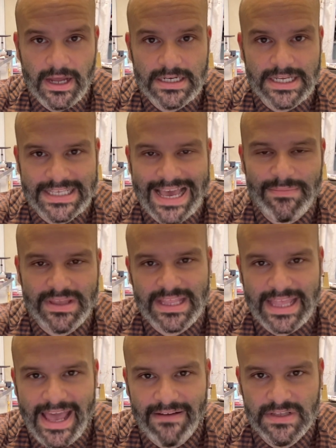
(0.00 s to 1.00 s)
Does that mean that
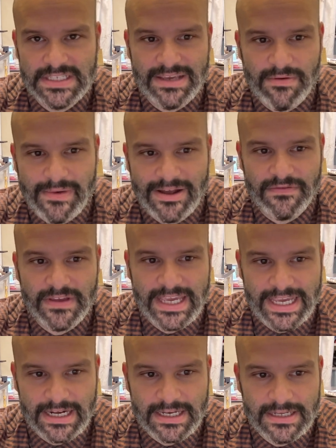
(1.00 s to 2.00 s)
they have the same amount of
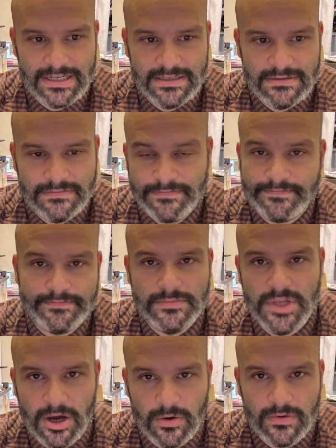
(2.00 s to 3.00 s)
heat?
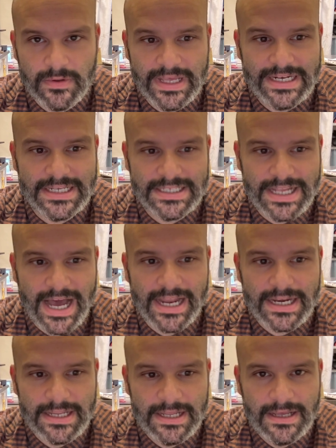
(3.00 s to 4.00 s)
No, it does not.
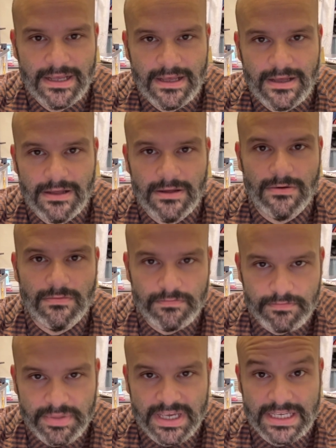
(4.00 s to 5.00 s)

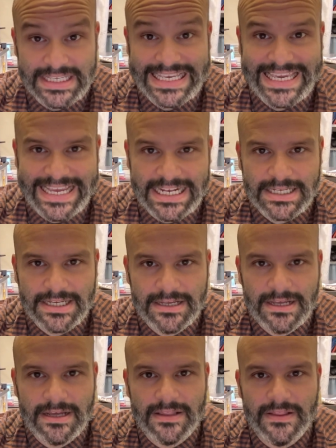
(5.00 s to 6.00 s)
Because heat,
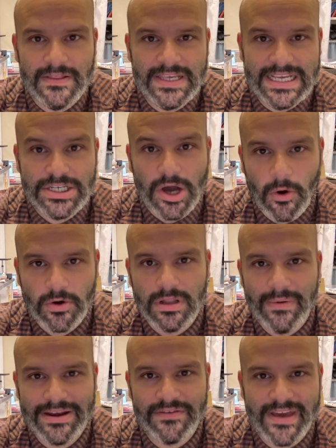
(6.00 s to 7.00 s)
the total
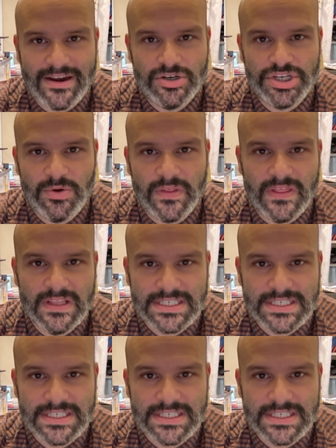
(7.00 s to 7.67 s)
amount of energy within the